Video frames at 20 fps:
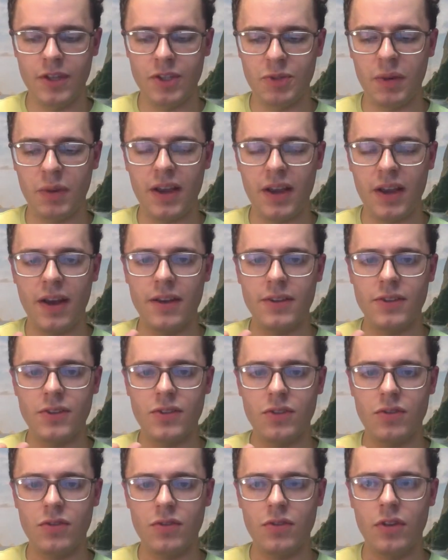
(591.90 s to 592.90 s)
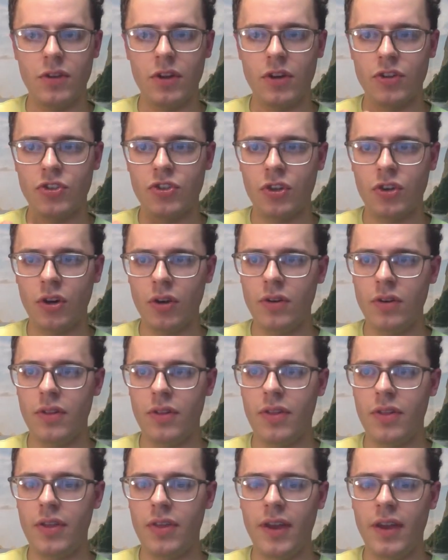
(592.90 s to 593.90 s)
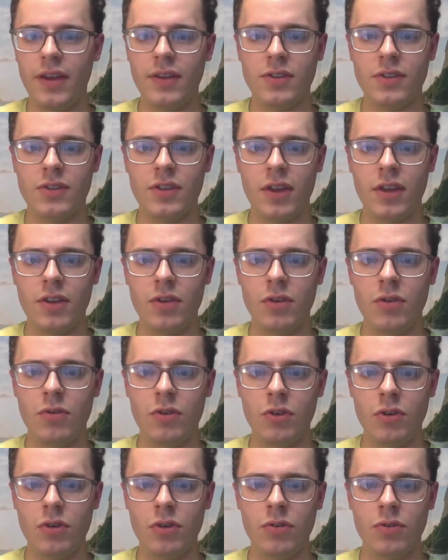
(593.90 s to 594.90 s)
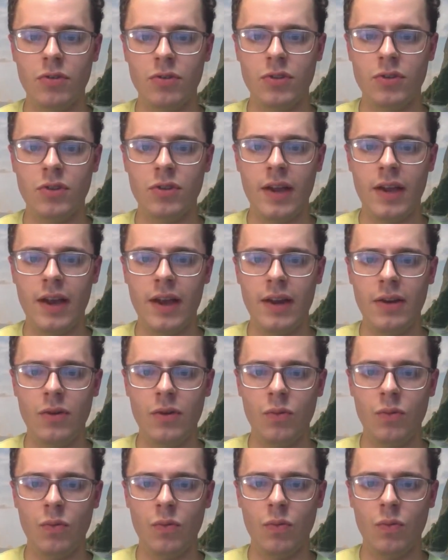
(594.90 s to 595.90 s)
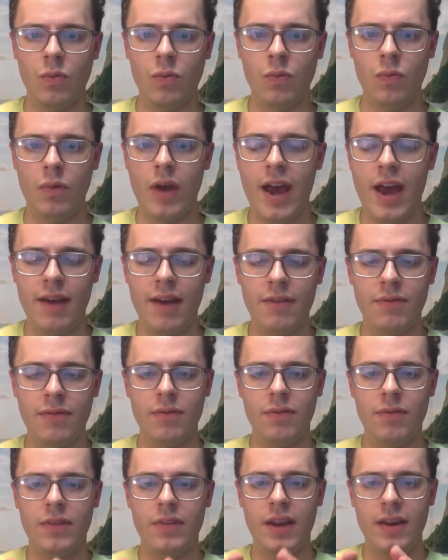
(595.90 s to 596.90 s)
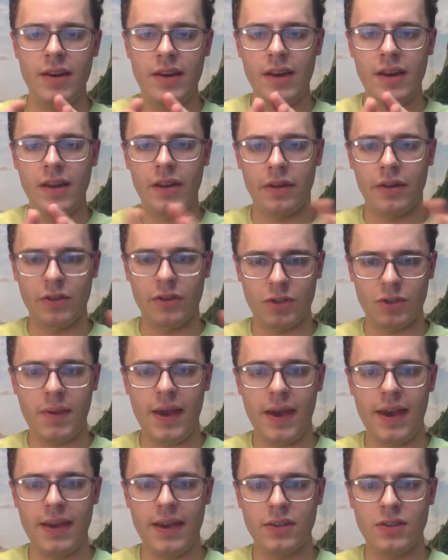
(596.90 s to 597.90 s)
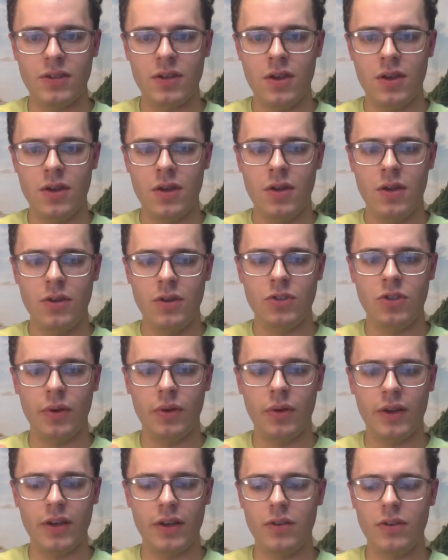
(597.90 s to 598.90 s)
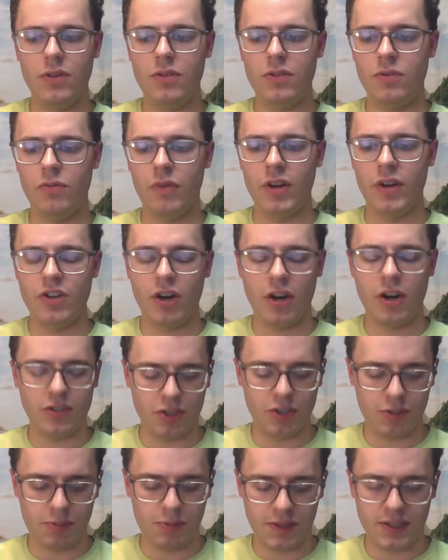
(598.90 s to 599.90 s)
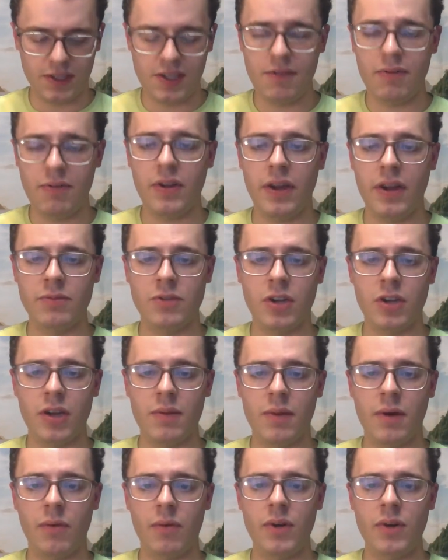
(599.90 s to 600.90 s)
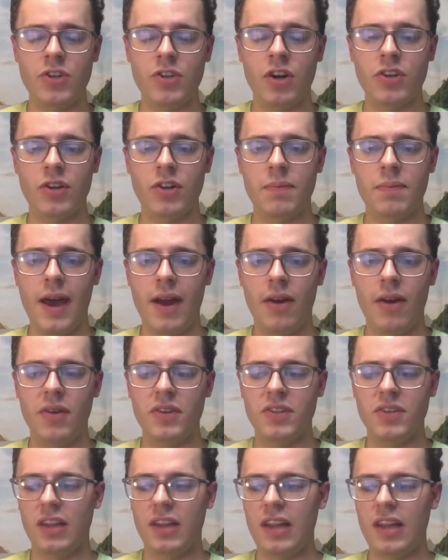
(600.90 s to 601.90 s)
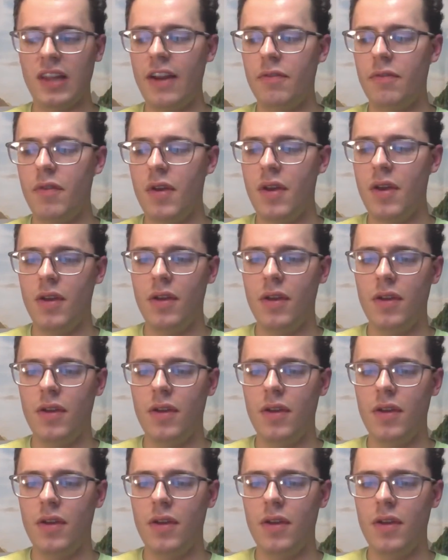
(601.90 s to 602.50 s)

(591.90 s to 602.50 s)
is because there's certain things that you use that need a little space so it can recharge. And specifically, I'm talking about recharging batteries. A lot of